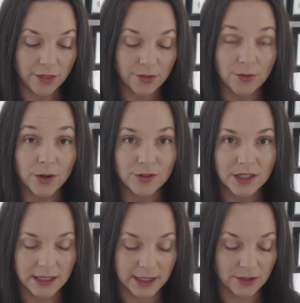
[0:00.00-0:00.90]
and throat
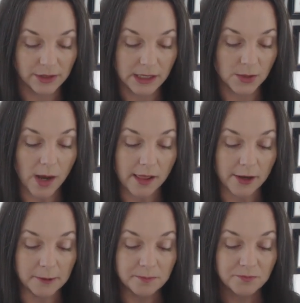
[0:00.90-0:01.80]
clear
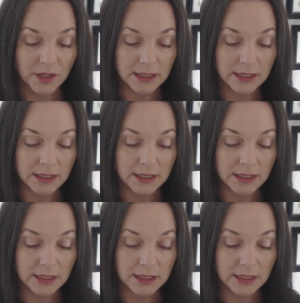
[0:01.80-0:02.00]
re-swallow.